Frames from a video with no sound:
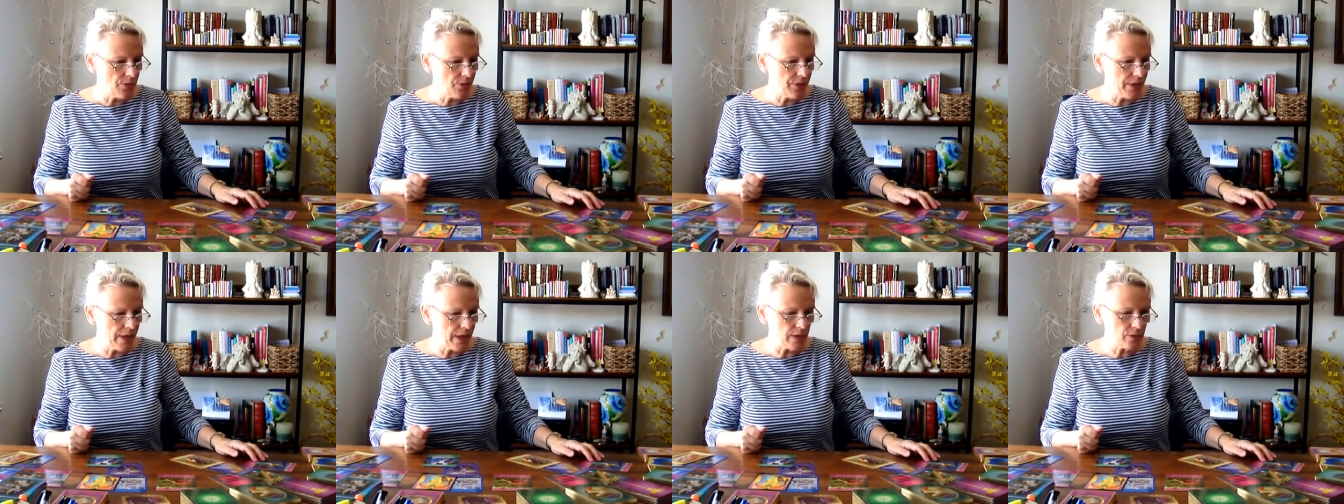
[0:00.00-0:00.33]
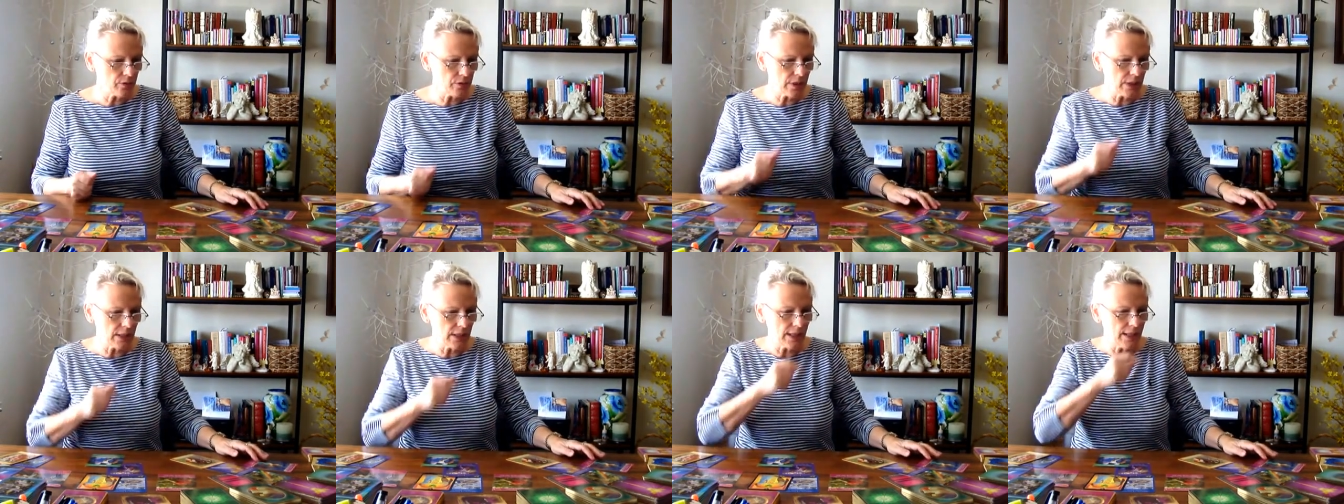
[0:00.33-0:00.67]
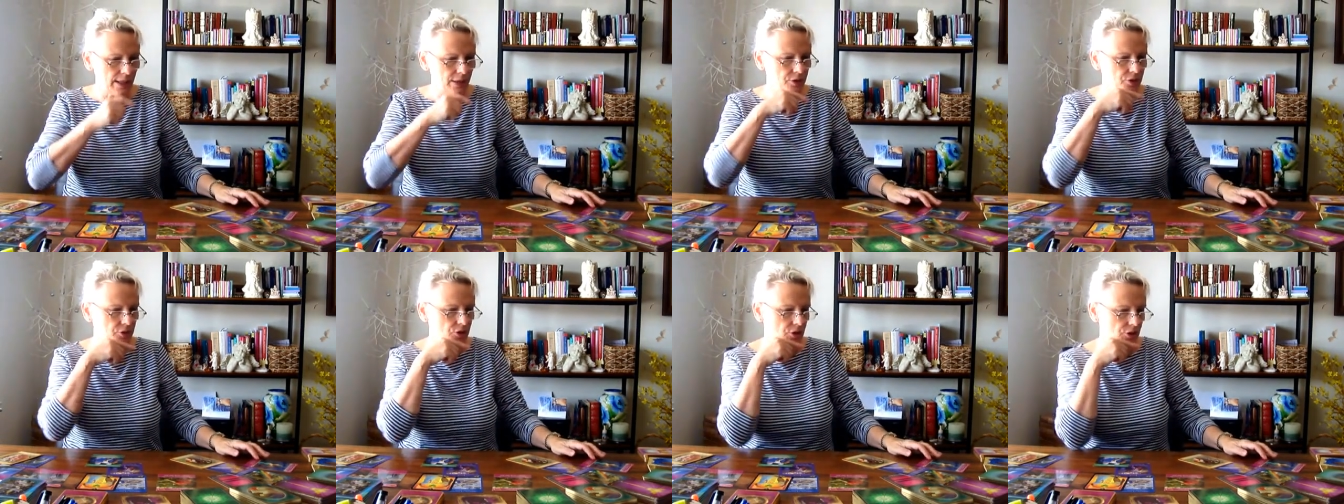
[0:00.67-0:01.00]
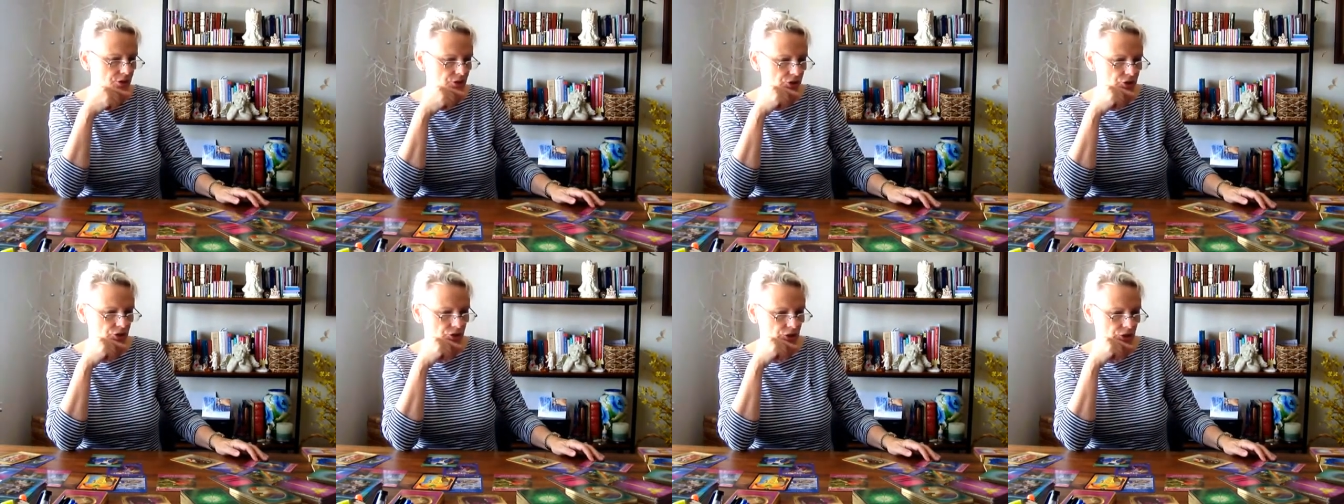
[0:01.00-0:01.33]
Their
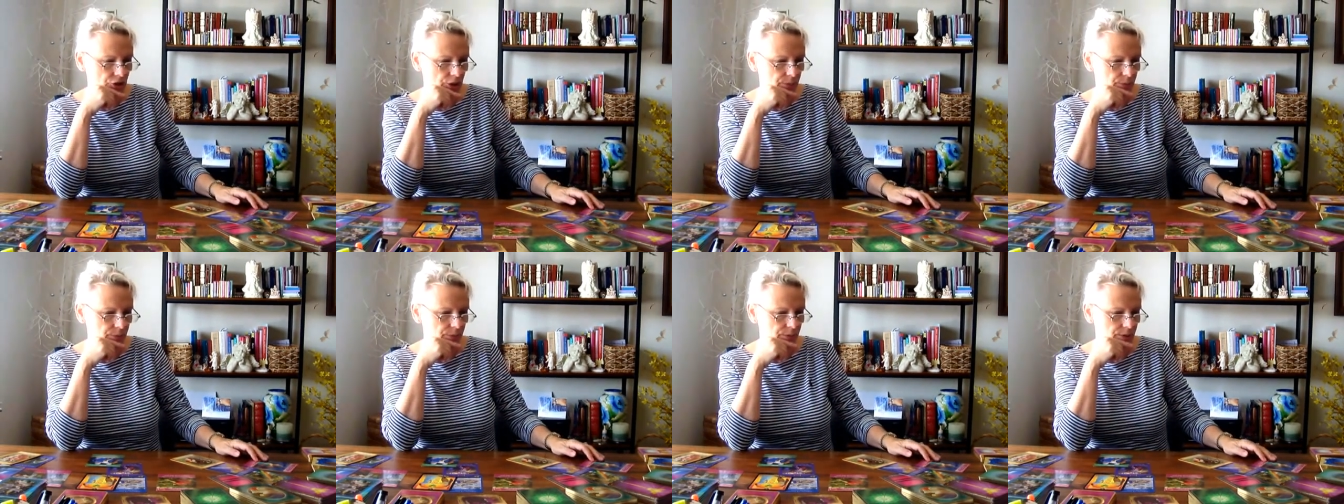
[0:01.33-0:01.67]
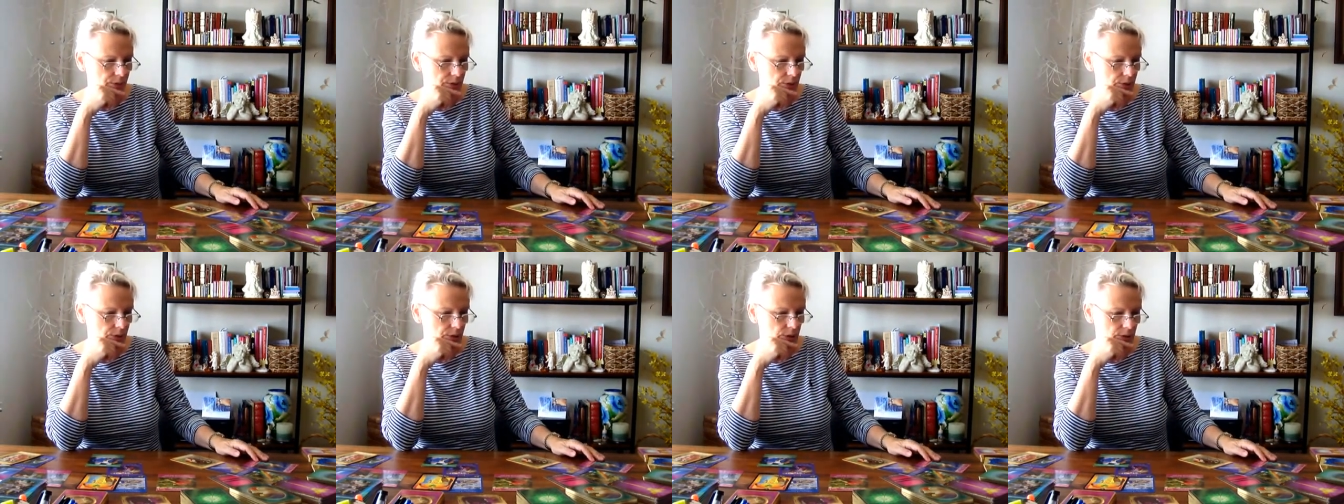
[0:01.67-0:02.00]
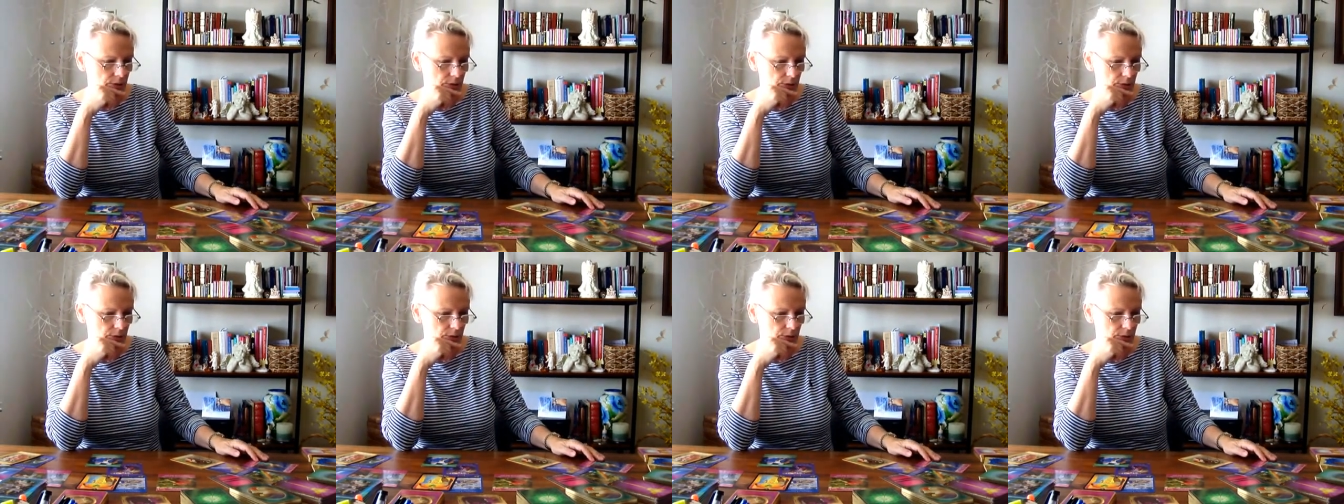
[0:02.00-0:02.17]
relationships,